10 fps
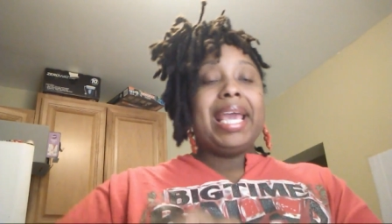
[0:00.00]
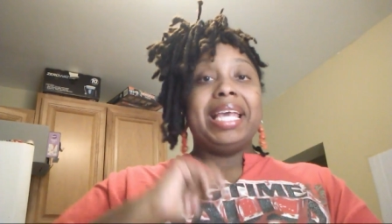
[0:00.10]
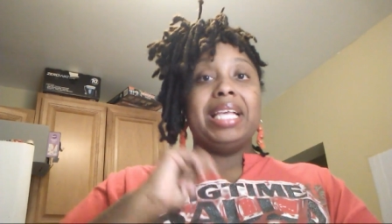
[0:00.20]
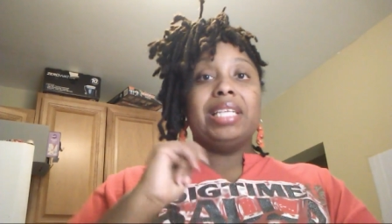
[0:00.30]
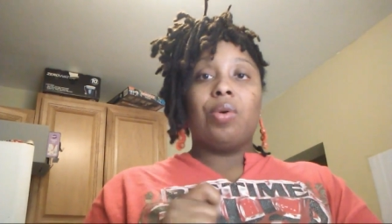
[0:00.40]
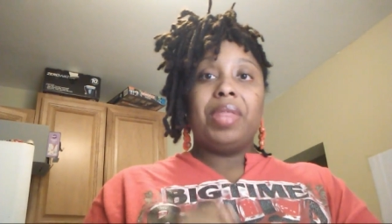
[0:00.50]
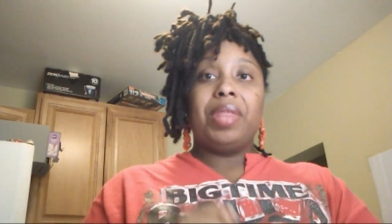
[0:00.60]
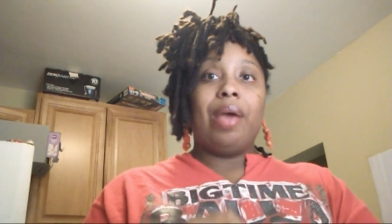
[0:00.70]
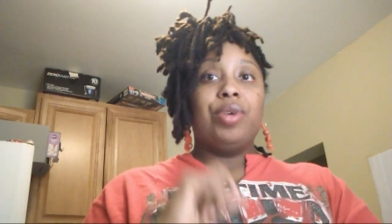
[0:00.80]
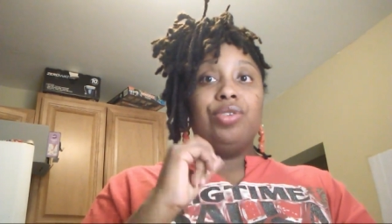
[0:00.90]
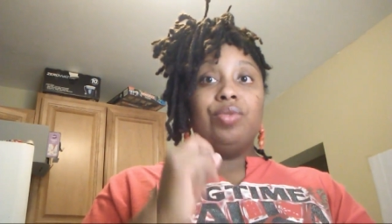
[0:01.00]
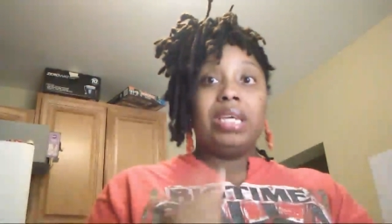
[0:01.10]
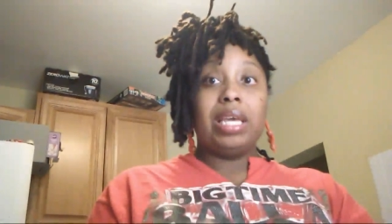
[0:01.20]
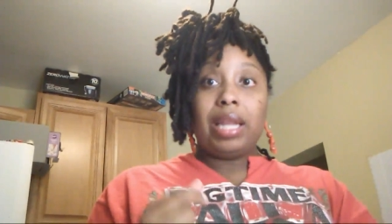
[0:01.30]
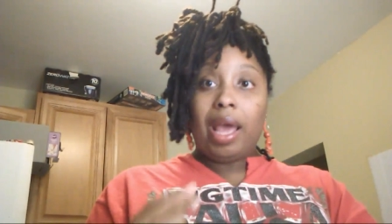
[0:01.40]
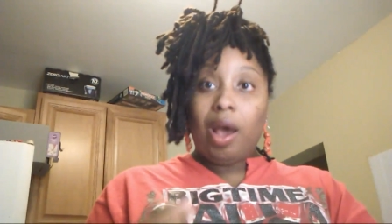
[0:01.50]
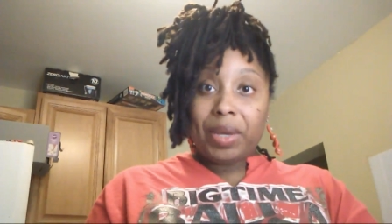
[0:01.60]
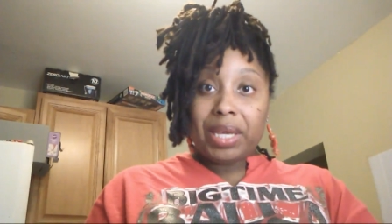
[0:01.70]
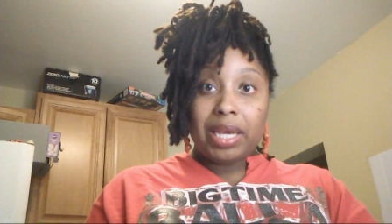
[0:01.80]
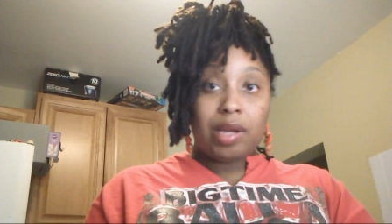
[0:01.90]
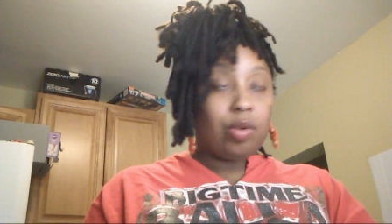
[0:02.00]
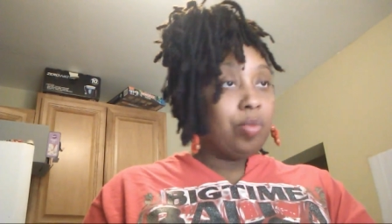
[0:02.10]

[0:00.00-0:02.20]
is so that when you get help in,